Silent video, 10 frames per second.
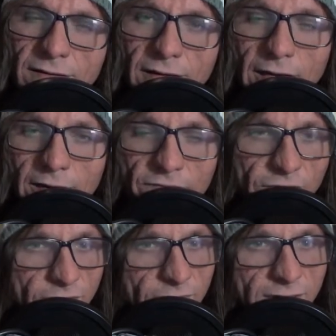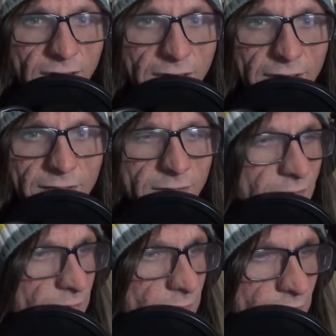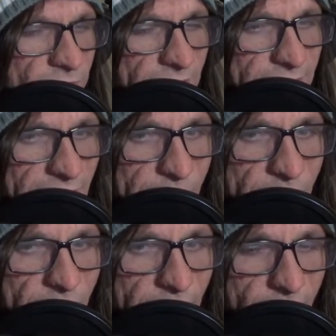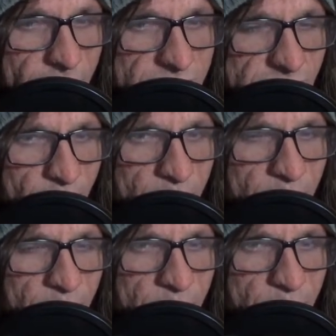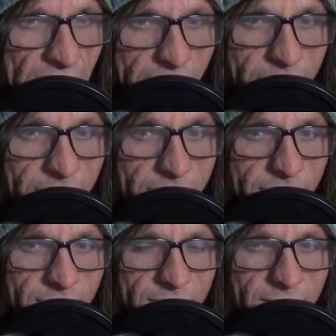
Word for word: and if you've ever uh, read that book, it was the Baron.